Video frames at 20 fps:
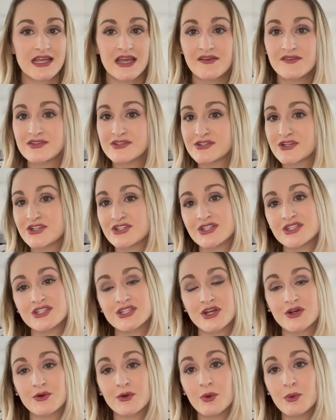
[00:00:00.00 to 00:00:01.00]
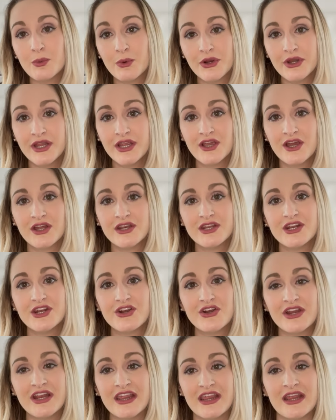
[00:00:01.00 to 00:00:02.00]
have a Surgeon General warning on it
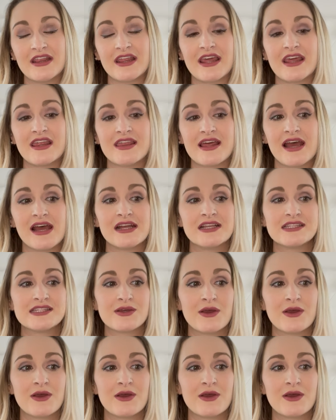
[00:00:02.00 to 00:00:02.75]
or anything like that.